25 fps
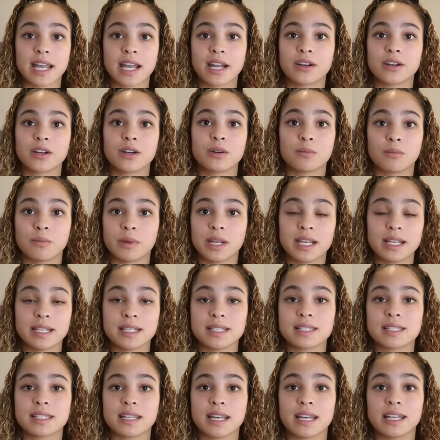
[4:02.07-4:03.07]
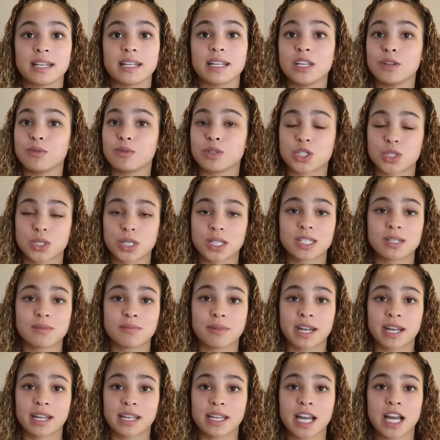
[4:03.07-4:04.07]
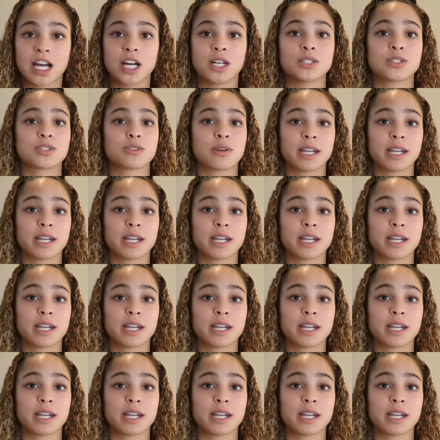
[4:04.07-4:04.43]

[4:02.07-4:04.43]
error means that he restricted my account,